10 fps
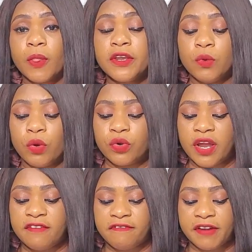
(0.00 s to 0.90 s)
they want to
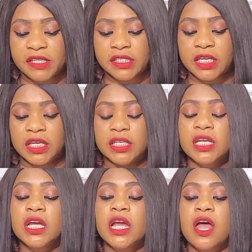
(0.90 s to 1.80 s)
invest
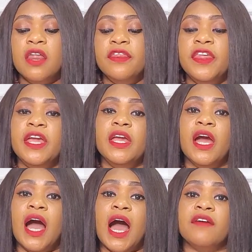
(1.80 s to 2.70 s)
in they
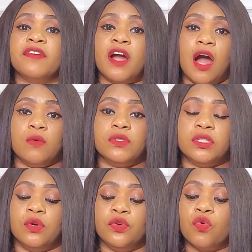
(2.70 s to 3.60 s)
have
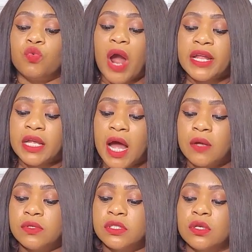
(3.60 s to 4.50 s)
counsel the right
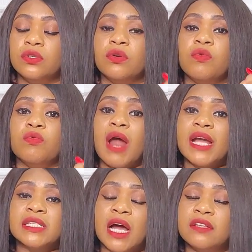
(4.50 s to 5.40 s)
counsel the
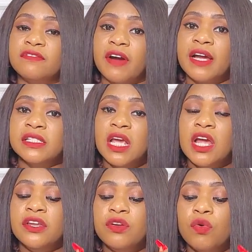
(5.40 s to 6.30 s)
right advice
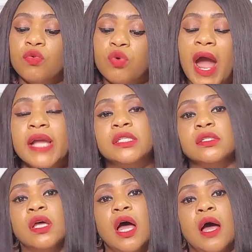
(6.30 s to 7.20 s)
the
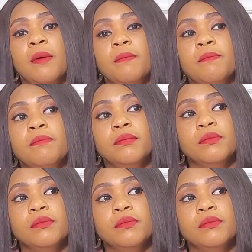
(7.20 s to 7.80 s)
right um,